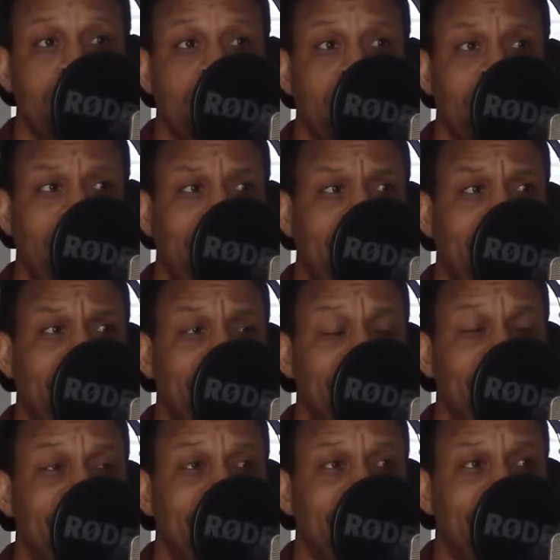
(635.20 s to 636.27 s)
And
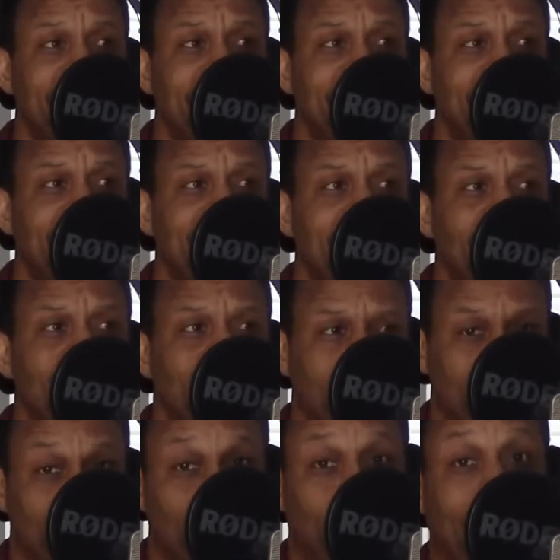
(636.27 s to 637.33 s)
that was
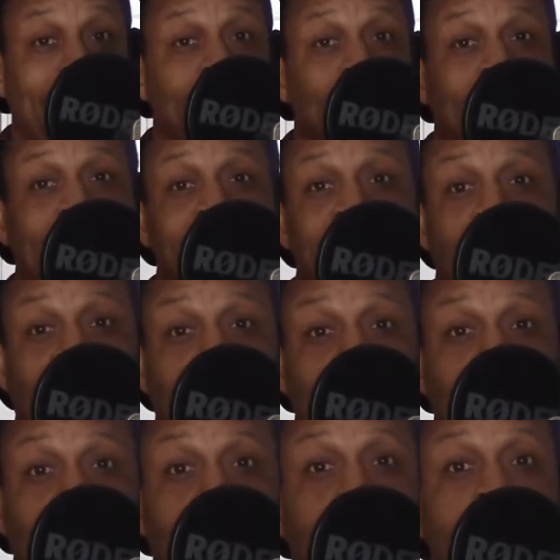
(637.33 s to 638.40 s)
right when I started
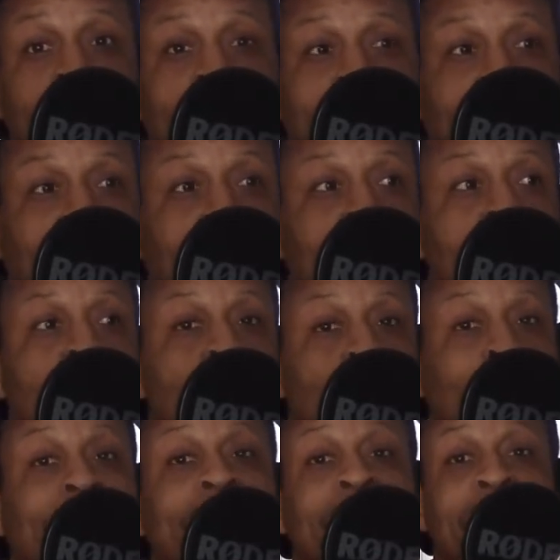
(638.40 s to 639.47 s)
really like
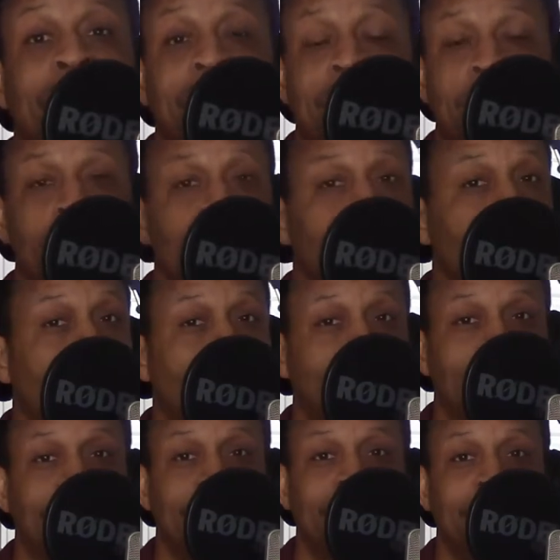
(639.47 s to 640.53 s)
drinking and doing all kind of
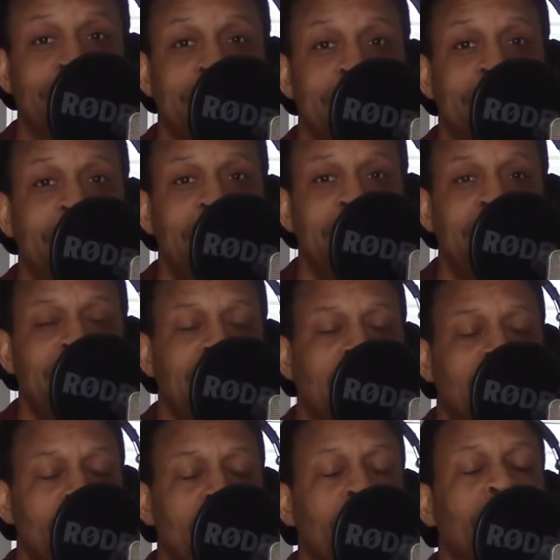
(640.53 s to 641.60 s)
things. I
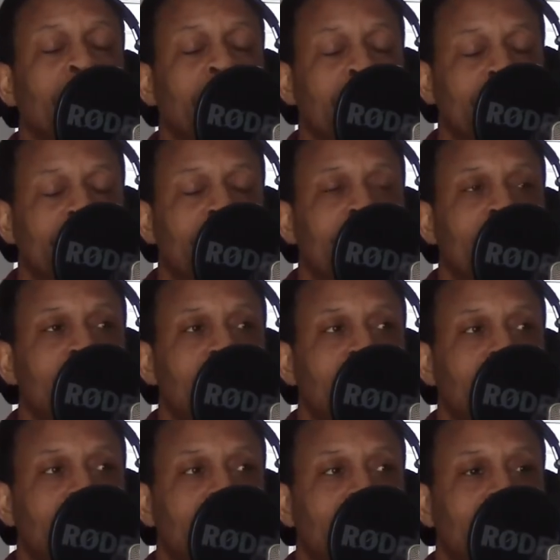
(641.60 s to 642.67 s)
remember
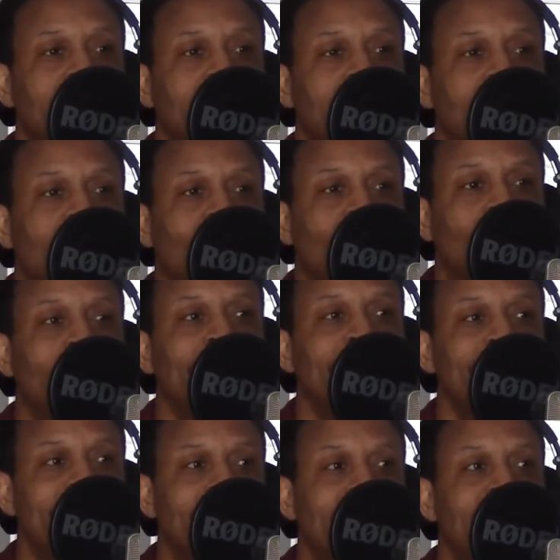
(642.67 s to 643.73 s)
one
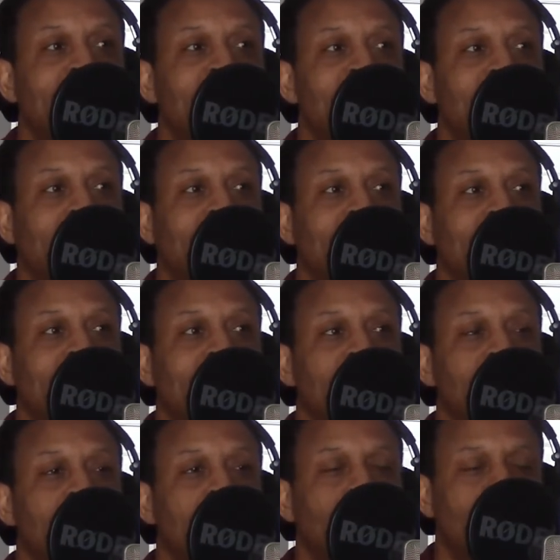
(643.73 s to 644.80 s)
day my
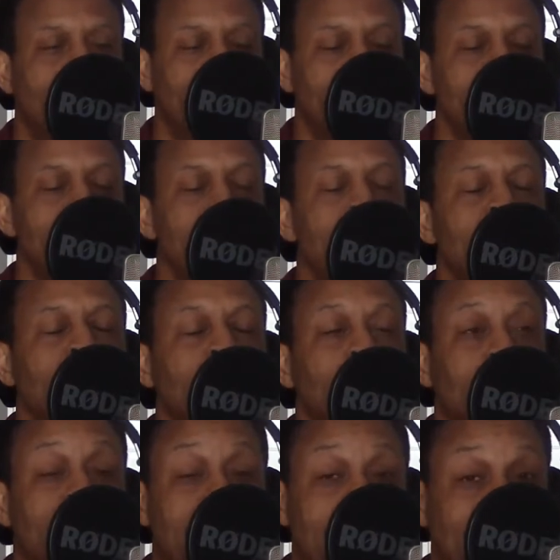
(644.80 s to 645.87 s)
friends from
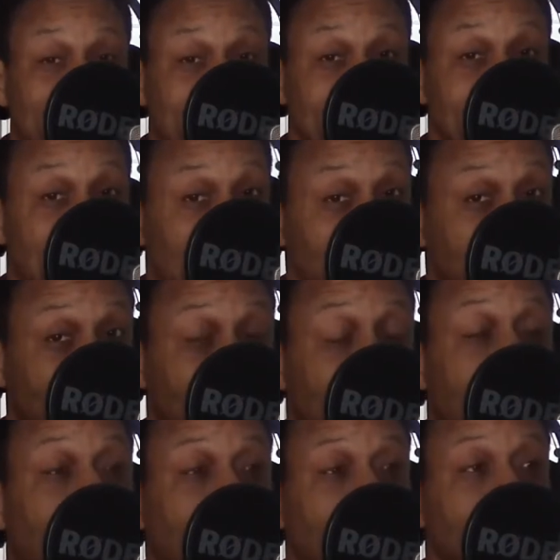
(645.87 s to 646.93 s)
college, I was in
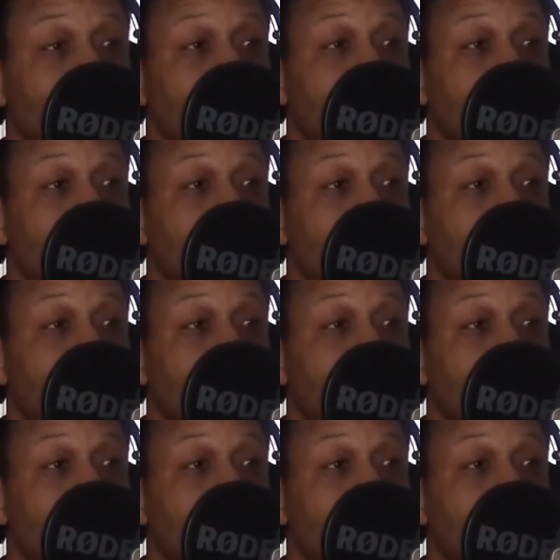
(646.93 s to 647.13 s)
college,